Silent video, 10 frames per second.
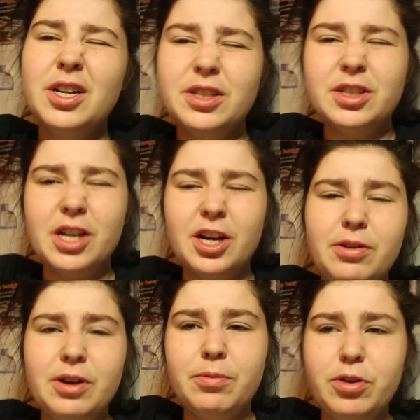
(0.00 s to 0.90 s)

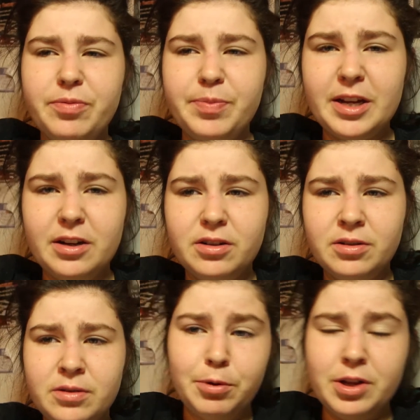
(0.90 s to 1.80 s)
so it would have been
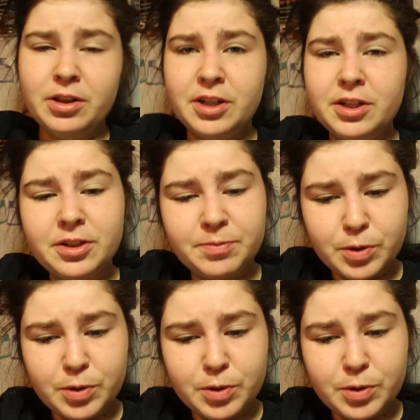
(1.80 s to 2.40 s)
pointless